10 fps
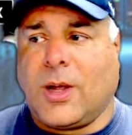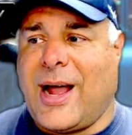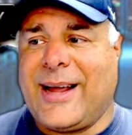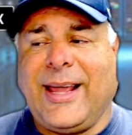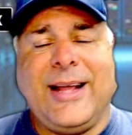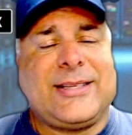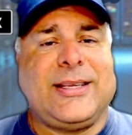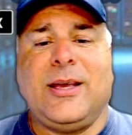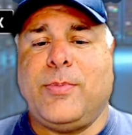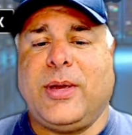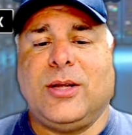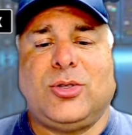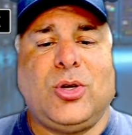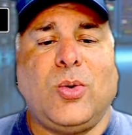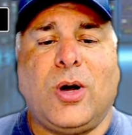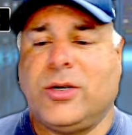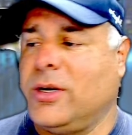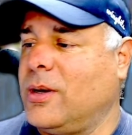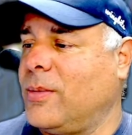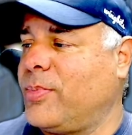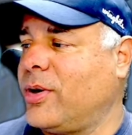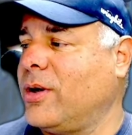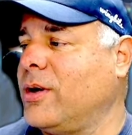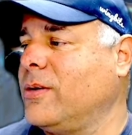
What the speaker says: I can't see it being 200 per